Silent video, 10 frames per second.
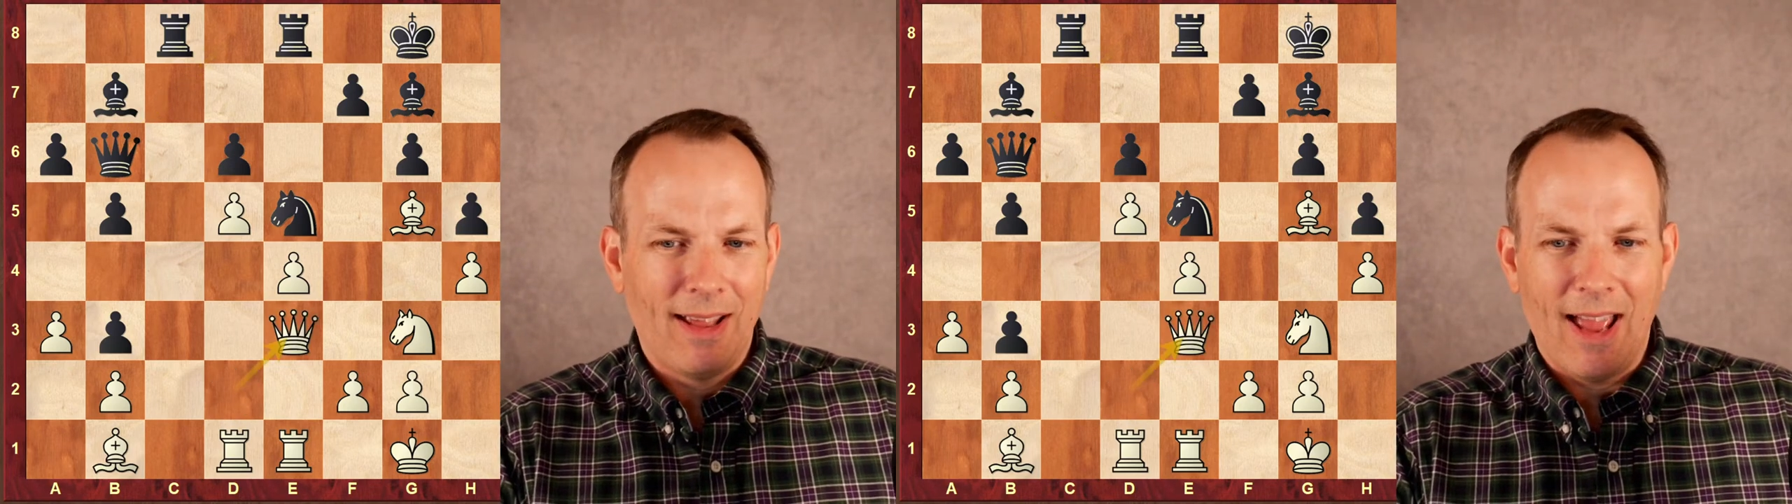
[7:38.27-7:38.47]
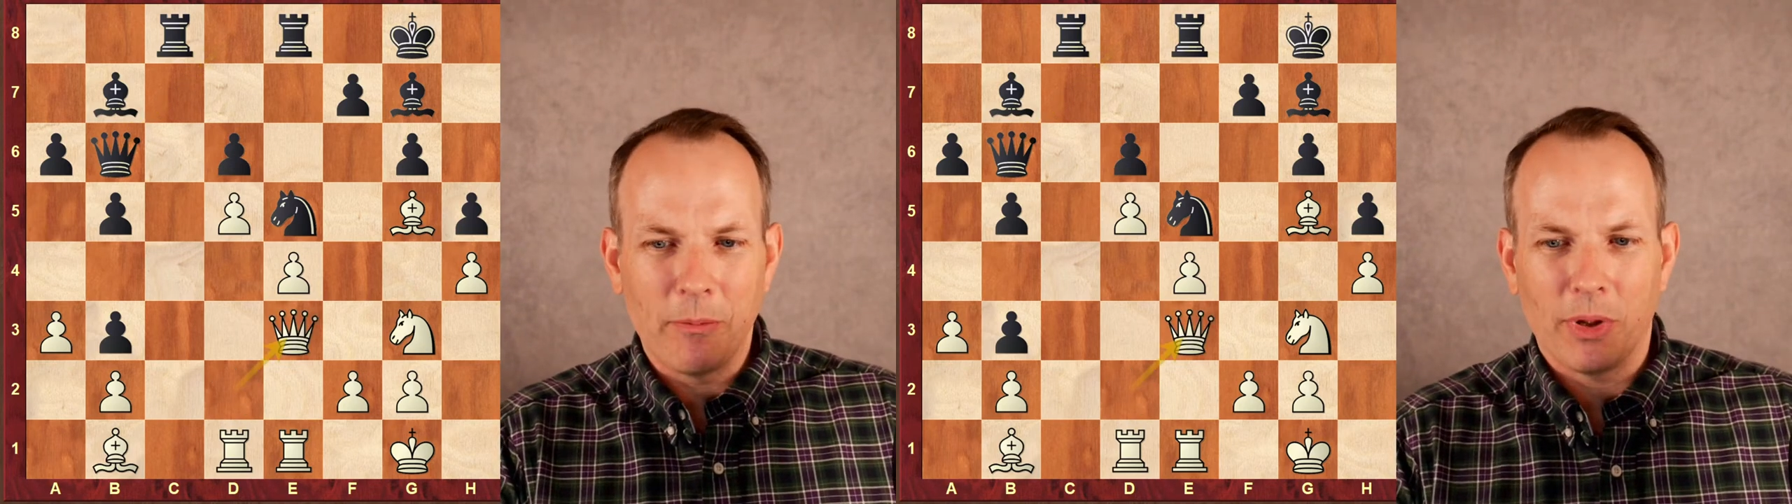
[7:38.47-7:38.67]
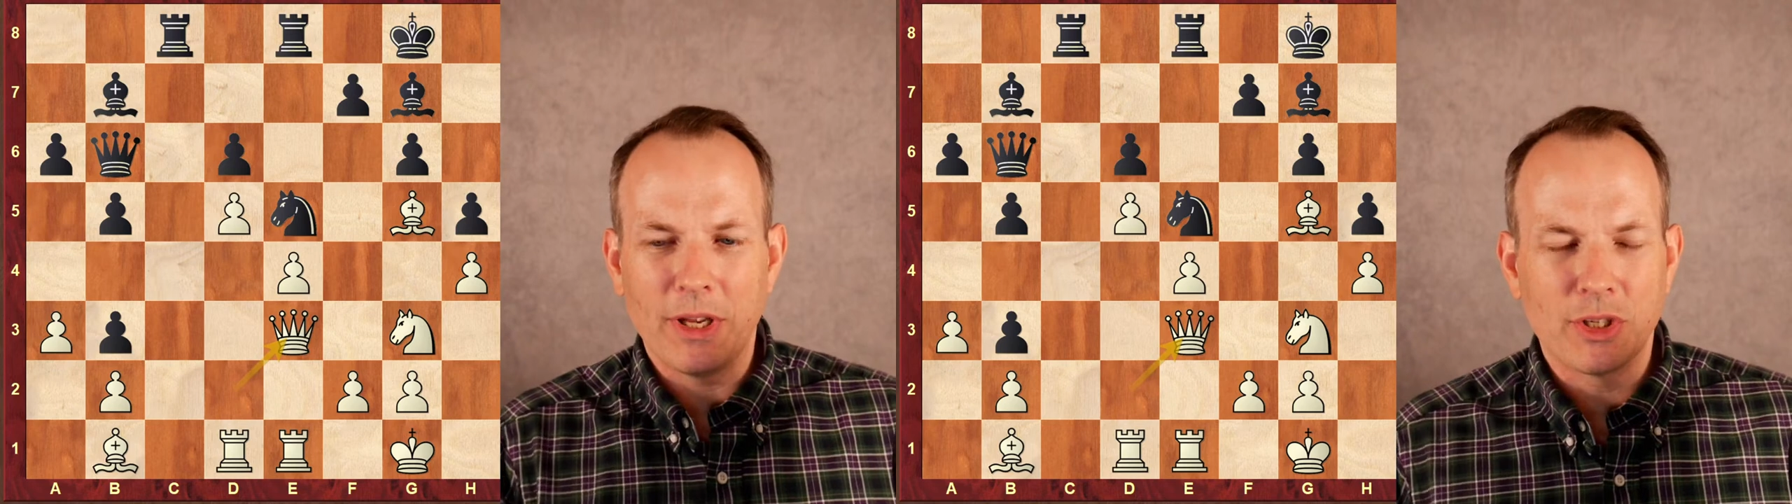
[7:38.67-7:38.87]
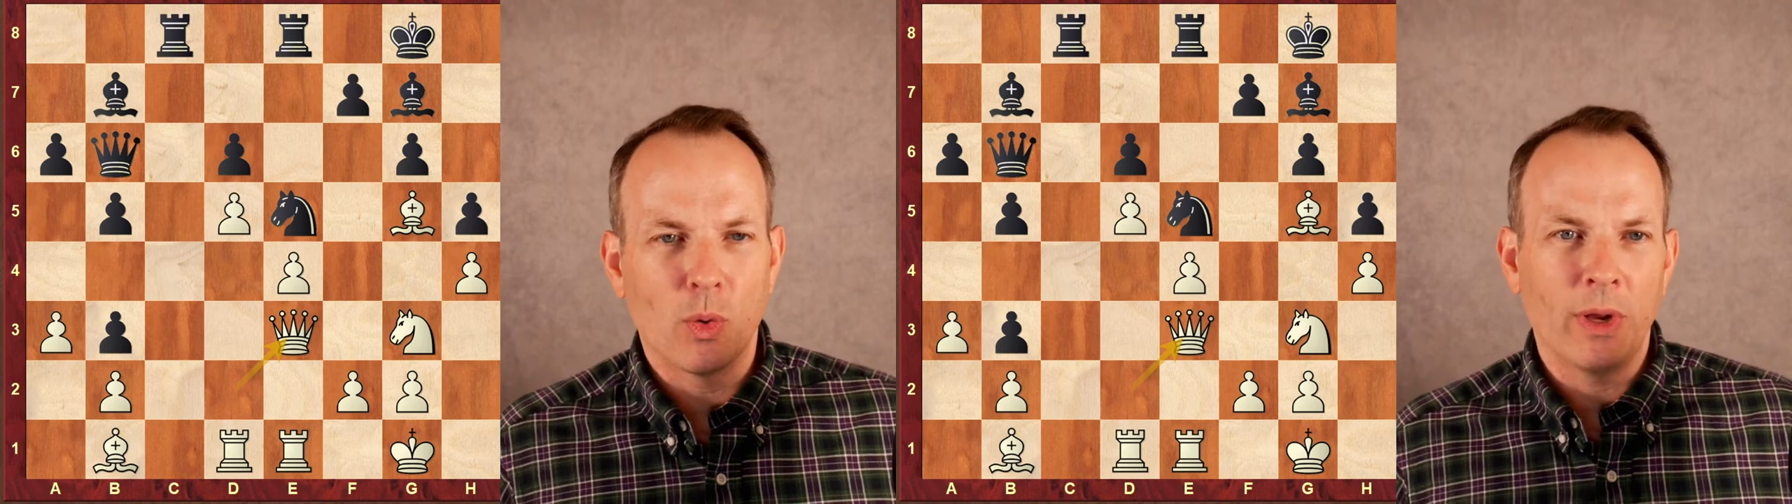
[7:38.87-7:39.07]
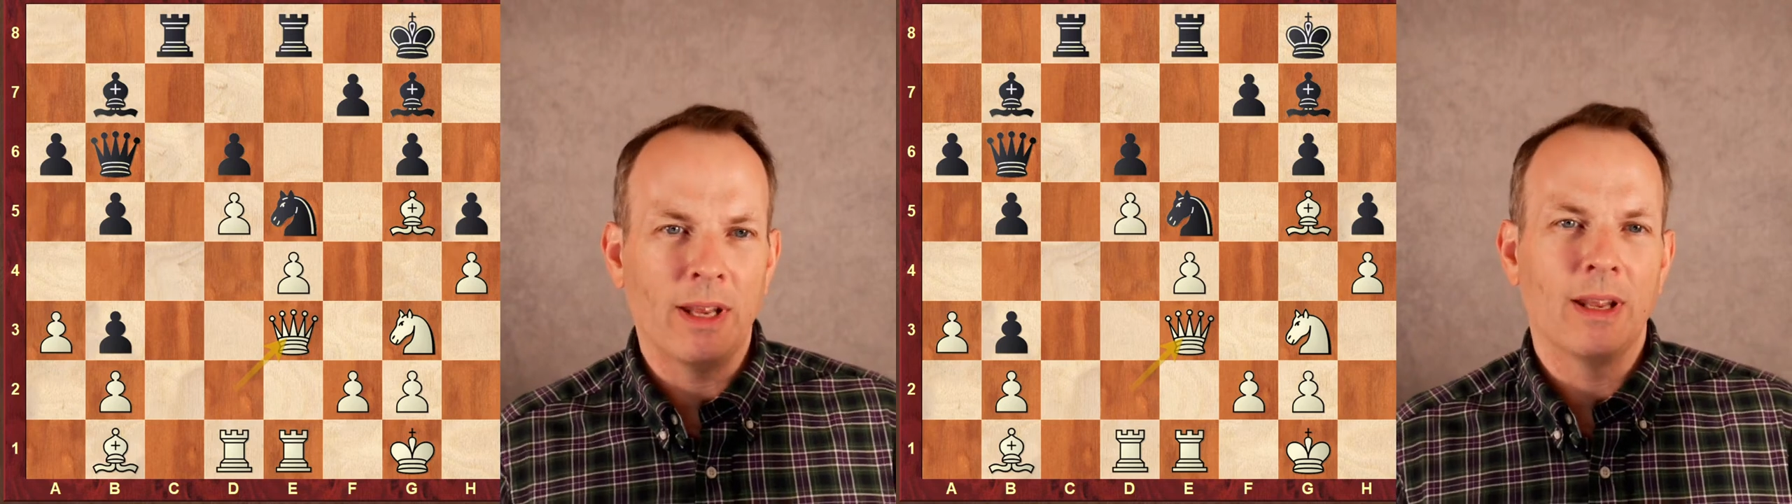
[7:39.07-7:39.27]
and plays
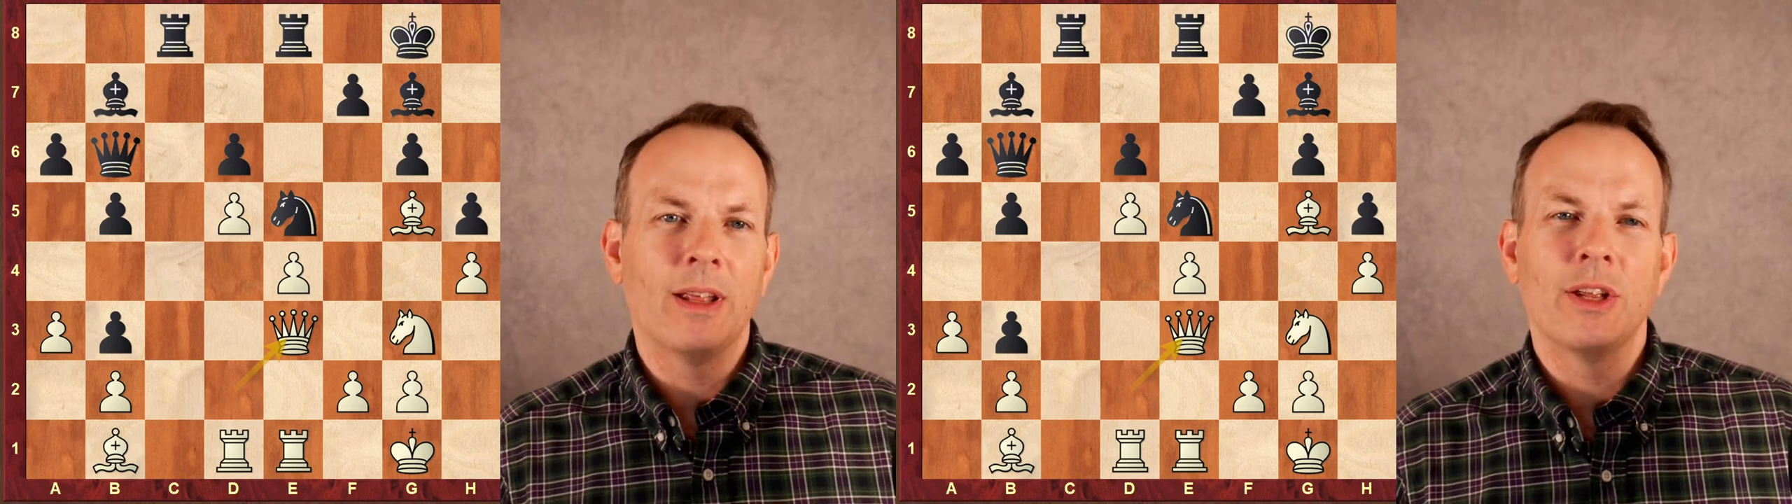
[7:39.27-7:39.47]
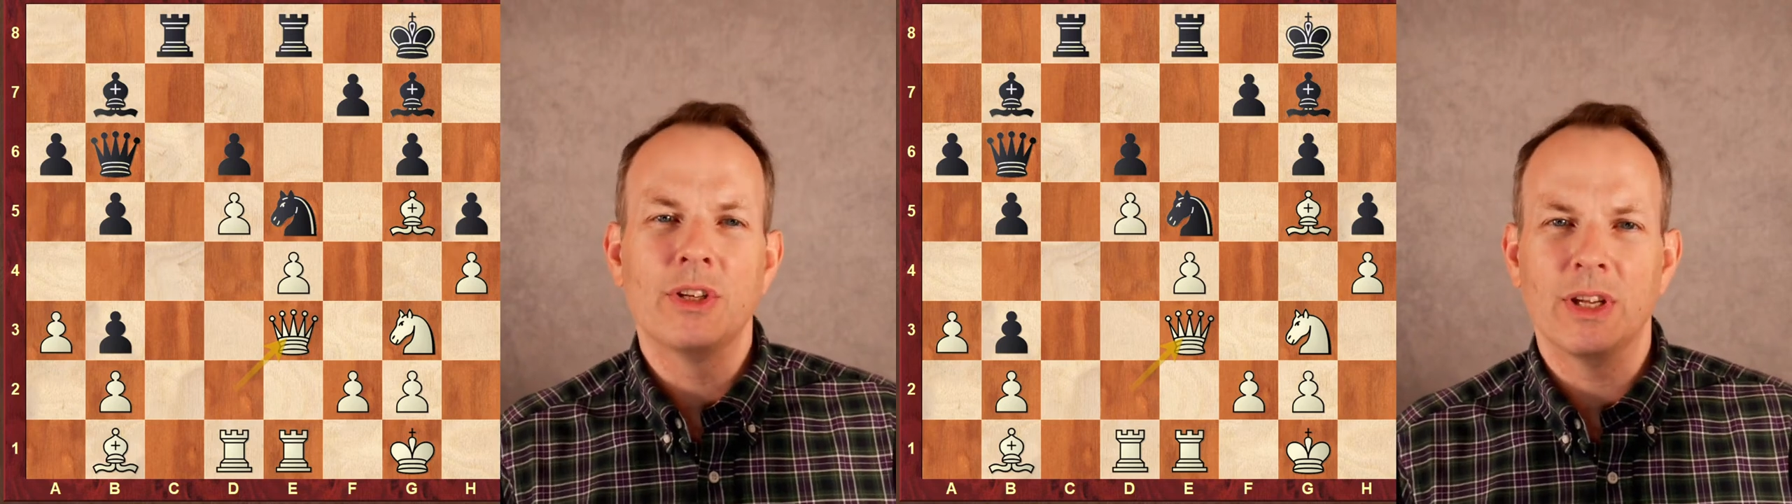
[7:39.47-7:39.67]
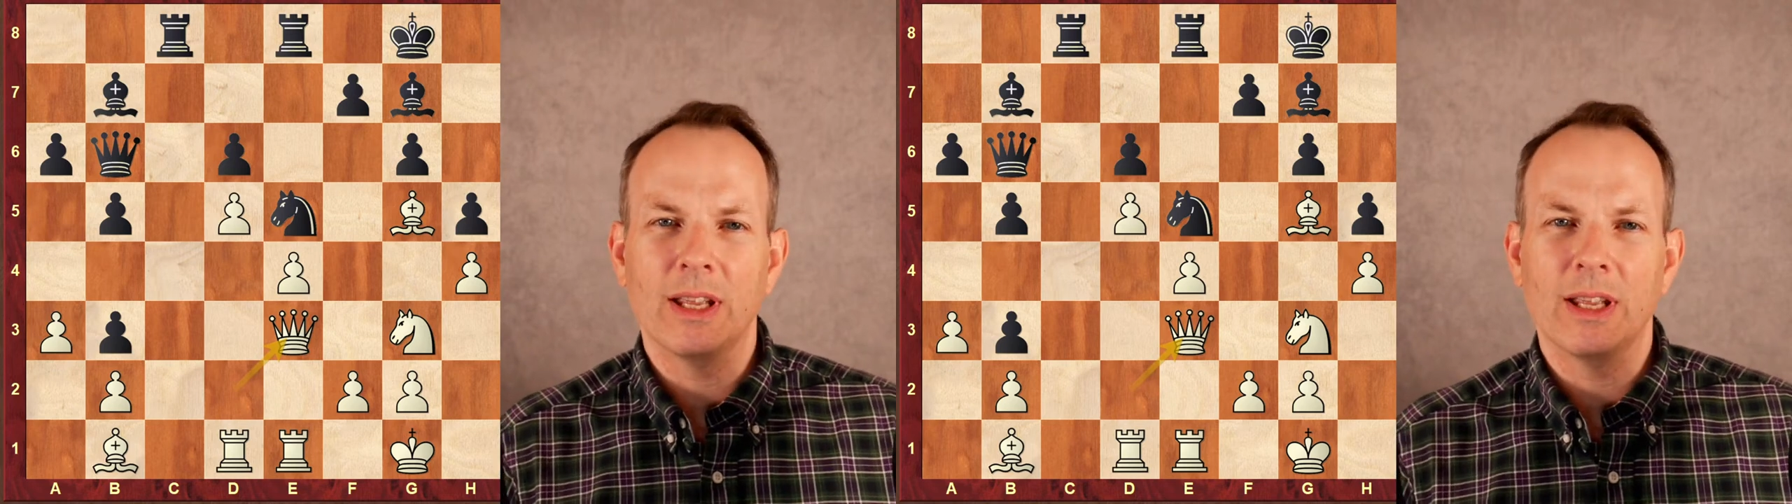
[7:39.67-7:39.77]
queen to